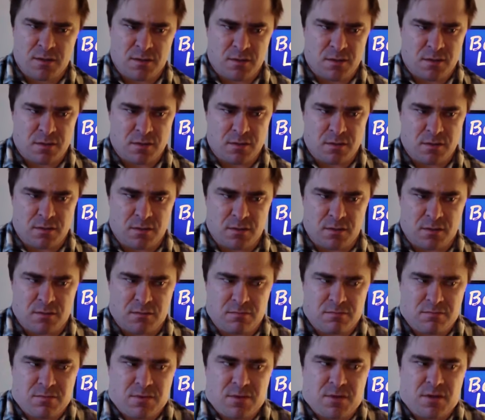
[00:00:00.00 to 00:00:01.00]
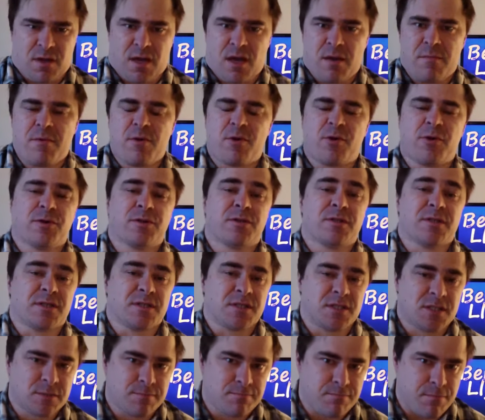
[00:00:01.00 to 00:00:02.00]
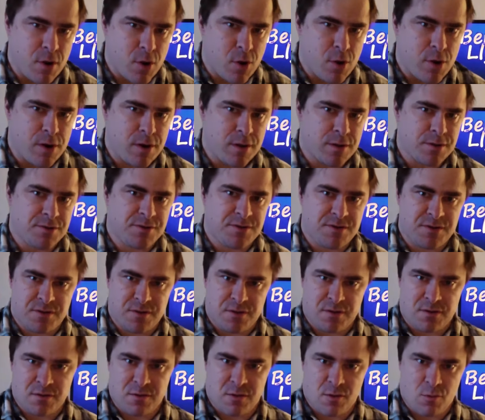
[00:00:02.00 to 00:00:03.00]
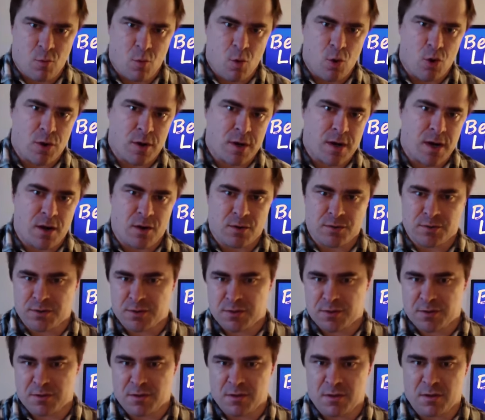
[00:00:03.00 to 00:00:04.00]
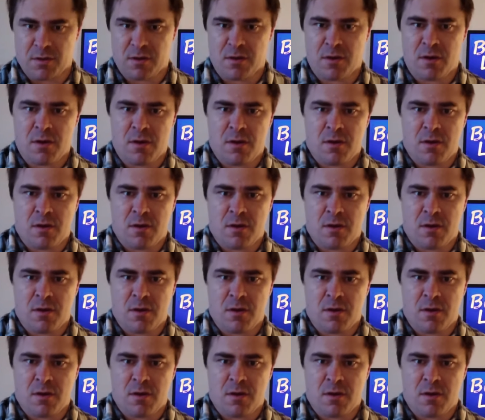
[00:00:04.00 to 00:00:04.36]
the the immigrant experience and the, the workhouses and the,